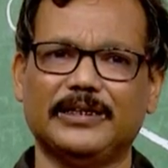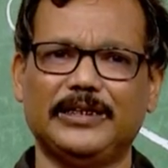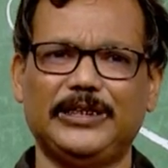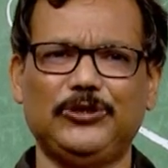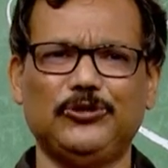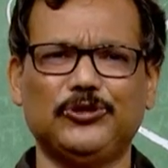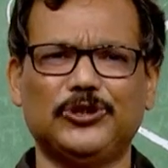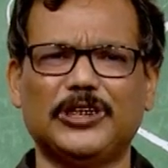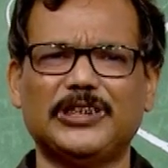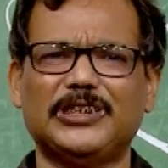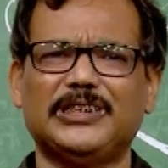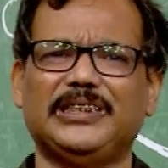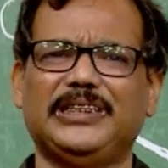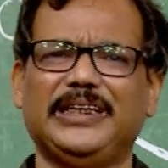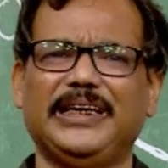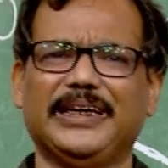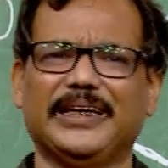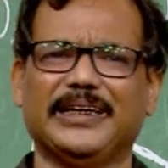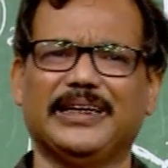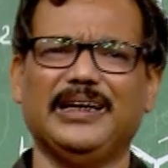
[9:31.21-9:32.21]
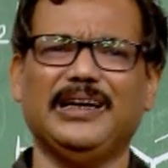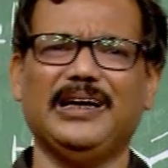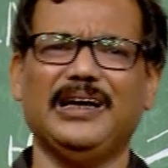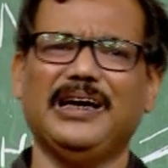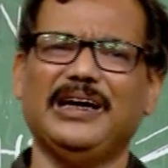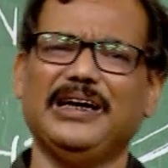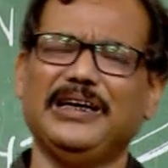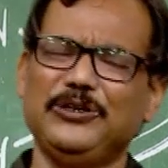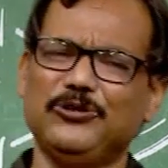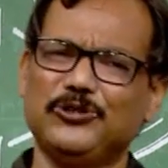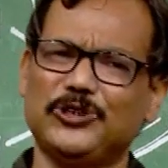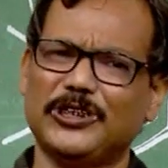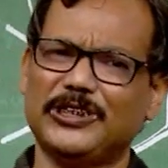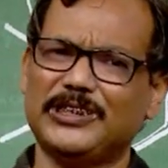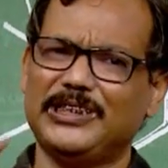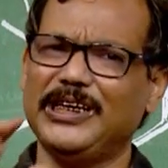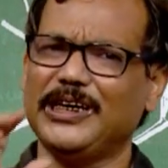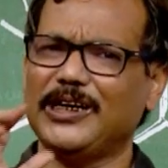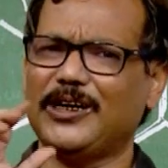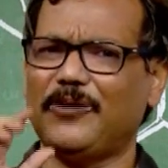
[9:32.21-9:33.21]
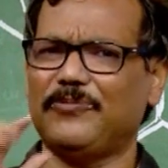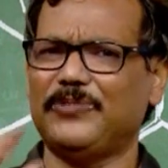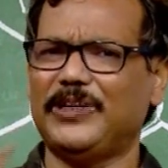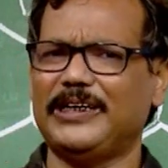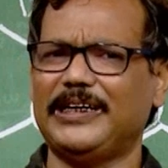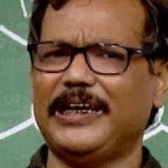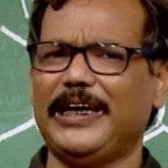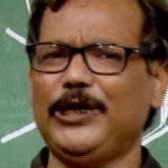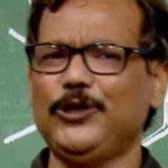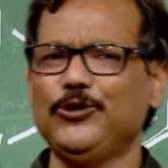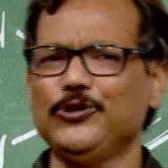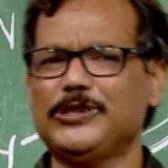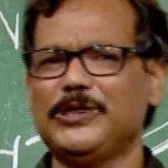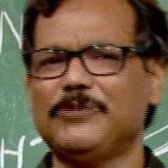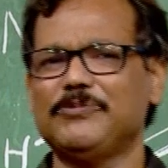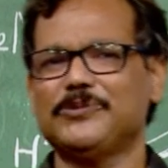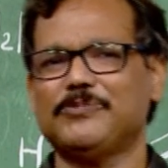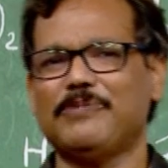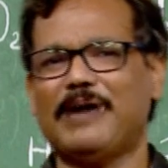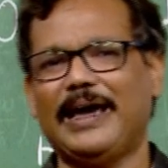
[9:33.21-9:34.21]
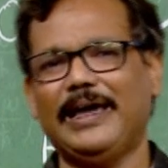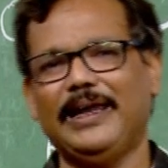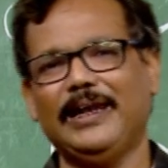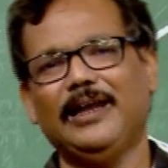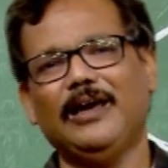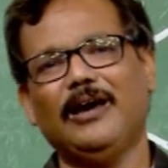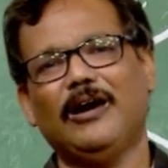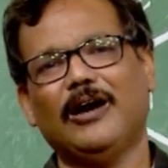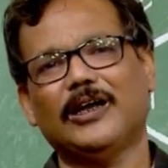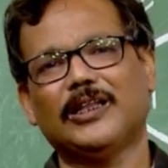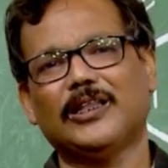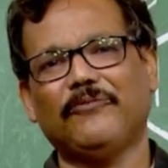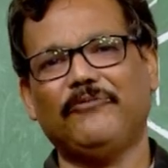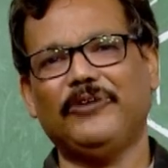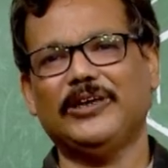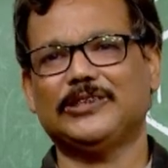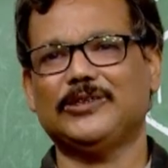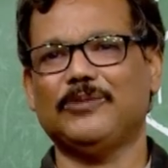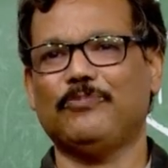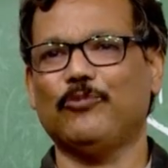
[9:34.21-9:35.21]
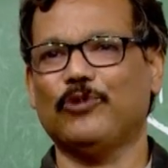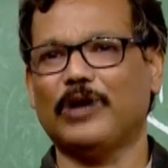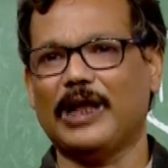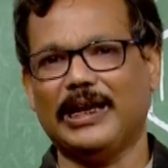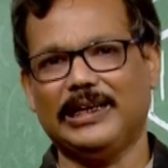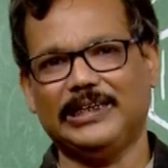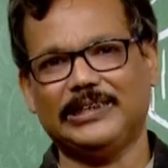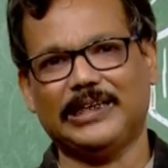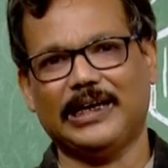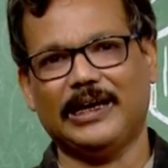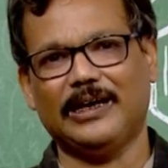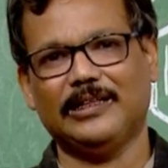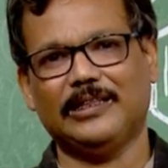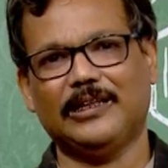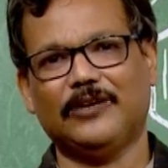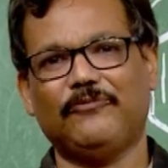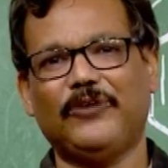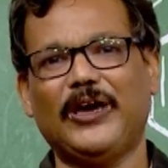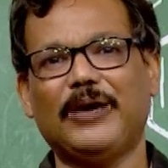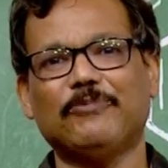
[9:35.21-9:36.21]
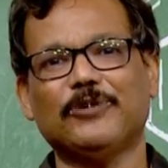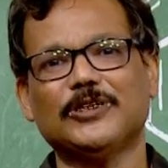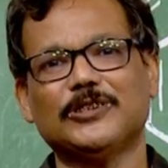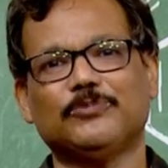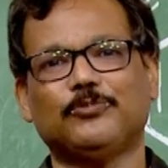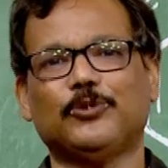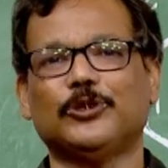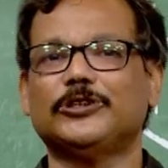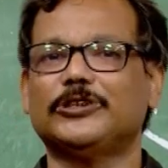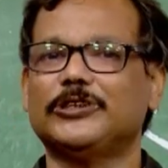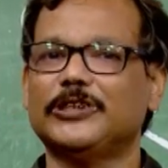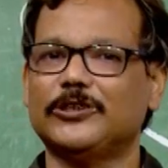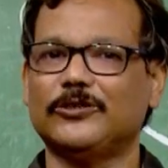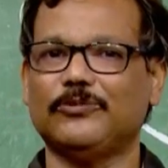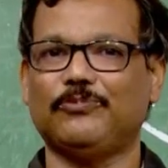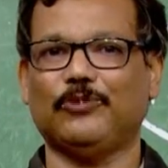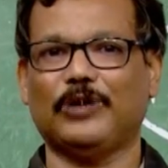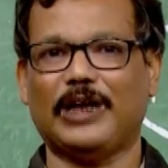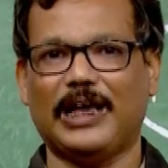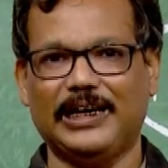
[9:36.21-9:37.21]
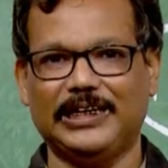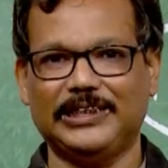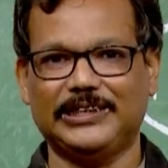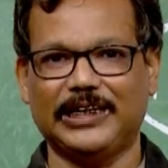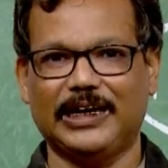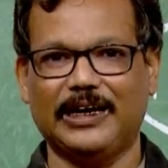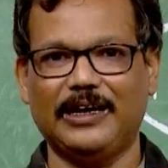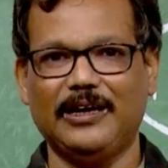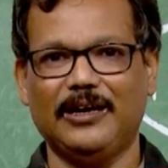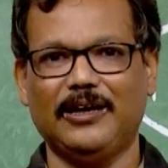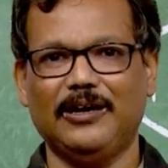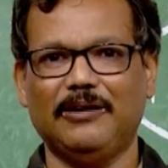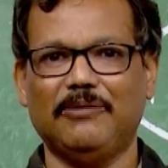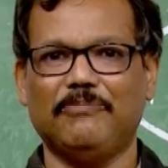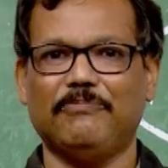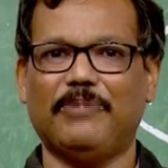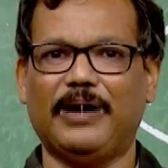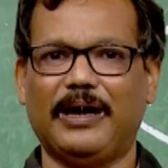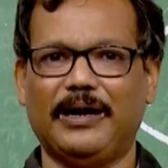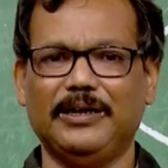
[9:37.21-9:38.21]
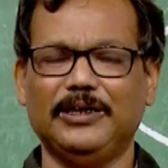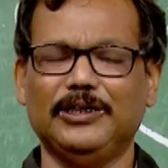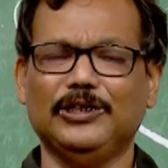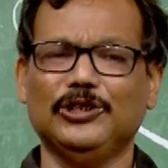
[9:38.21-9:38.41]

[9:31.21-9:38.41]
You just think of that elusive smile on the face of Mona Lisa, that famous portrait of Mona Lisa. But